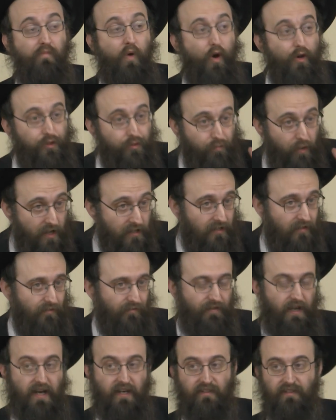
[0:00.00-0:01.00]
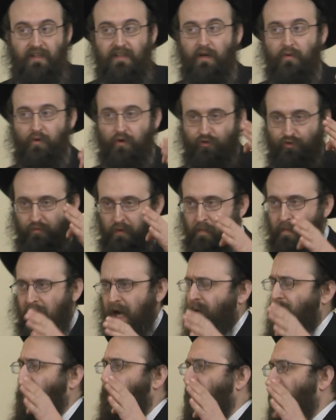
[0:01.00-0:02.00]
Most people can in fact say that one should be
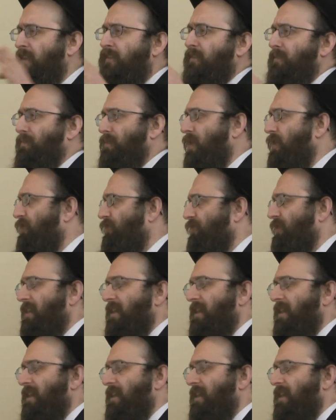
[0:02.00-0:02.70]
machmir like this approach,